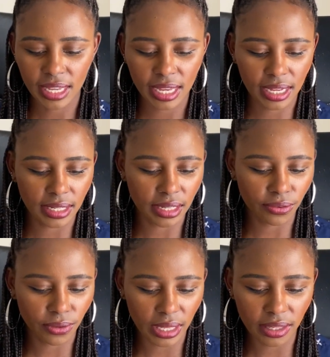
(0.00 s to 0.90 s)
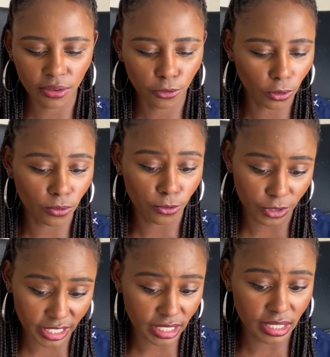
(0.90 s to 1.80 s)
And I find the form
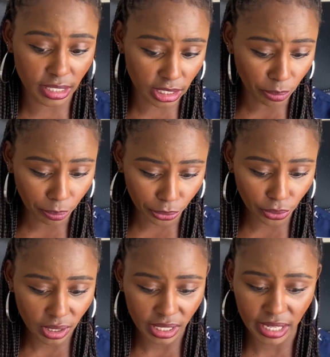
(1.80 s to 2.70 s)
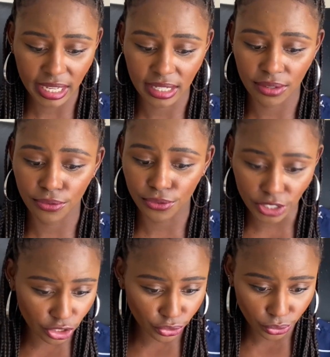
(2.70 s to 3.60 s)
very simple and
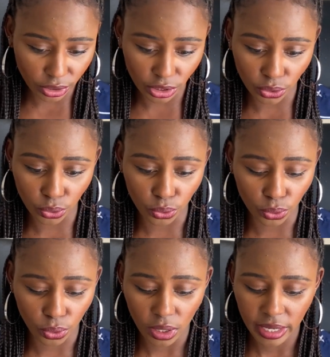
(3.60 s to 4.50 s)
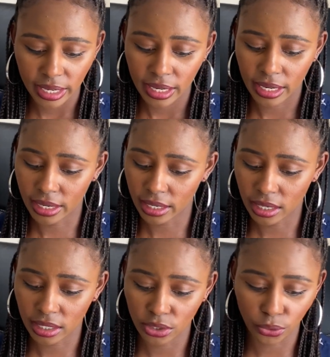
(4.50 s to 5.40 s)
very short to
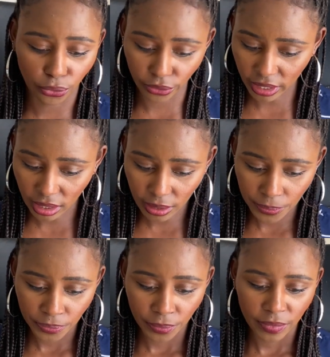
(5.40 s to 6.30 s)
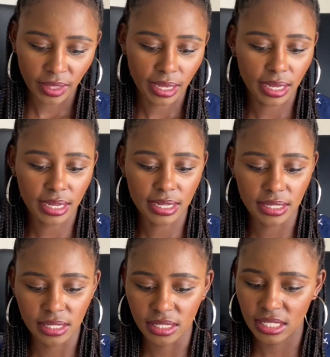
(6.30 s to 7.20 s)
fill,
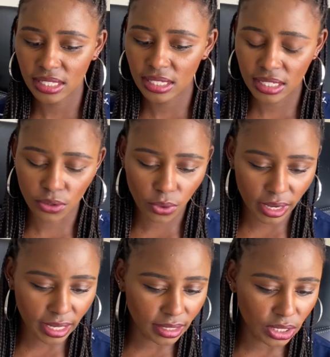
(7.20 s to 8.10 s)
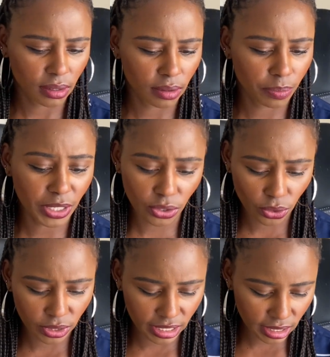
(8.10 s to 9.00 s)
and it just requires personal
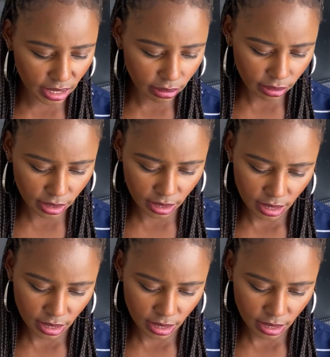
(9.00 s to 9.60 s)
details.